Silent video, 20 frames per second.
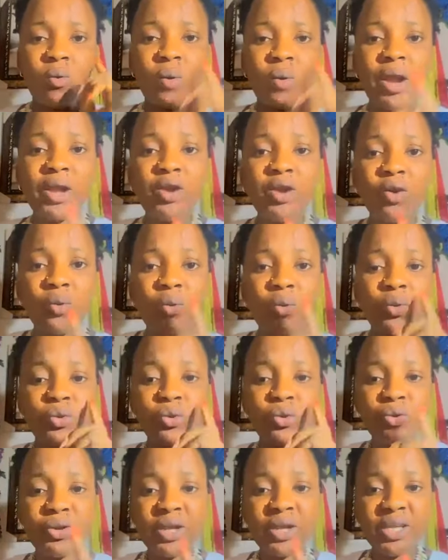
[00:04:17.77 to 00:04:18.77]
When you will
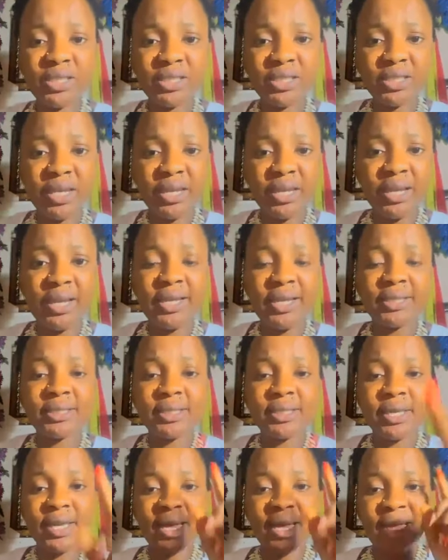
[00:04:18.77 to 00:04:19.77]
do this thing
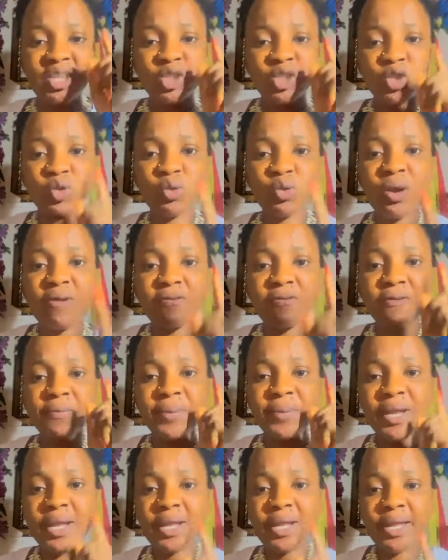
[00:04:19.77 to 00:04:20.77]
is
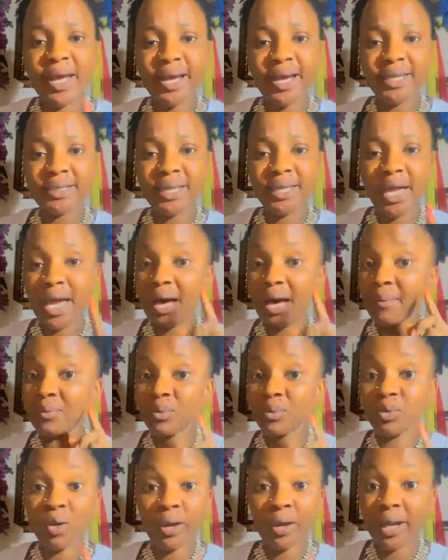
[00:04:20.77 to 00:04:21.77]
12 midnight.
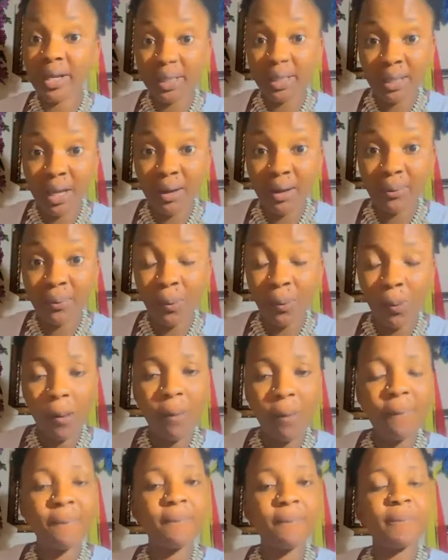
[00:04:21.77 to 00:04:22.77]
I'm talking now.
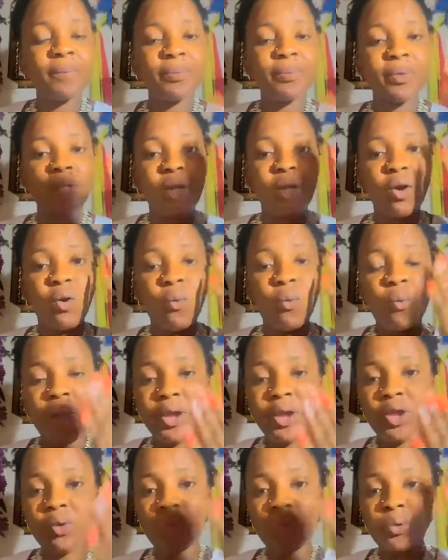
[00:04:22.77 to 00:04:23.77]

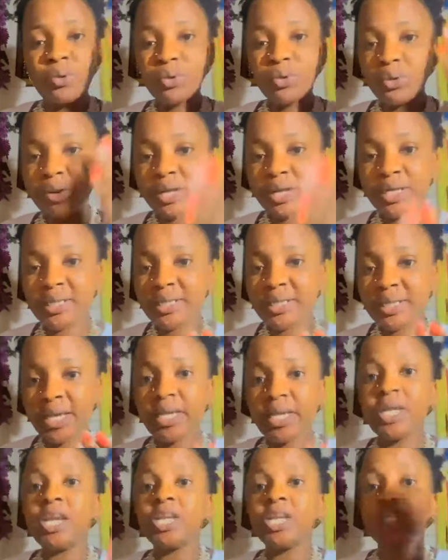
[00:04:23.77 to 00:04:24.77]
When you will do this
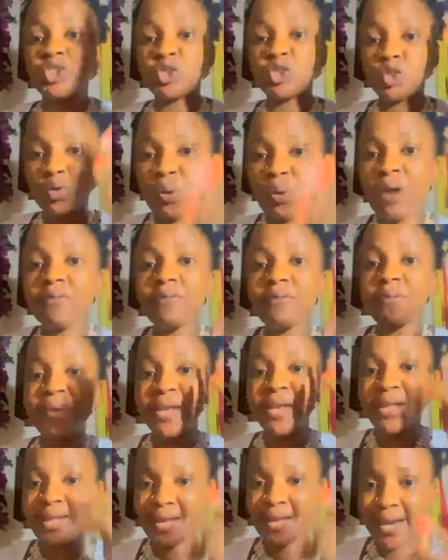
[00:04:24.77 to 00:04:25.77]
thing, it's 12
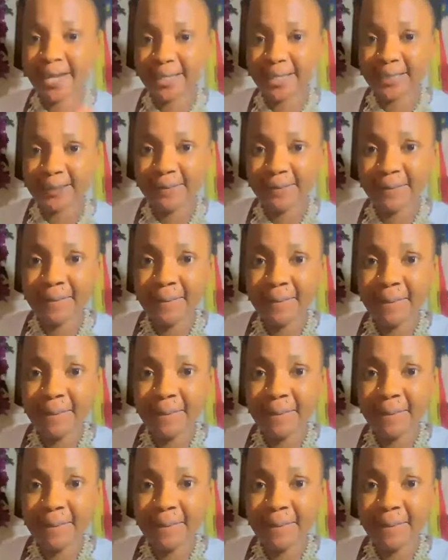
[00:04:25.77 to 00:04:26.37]
midnight.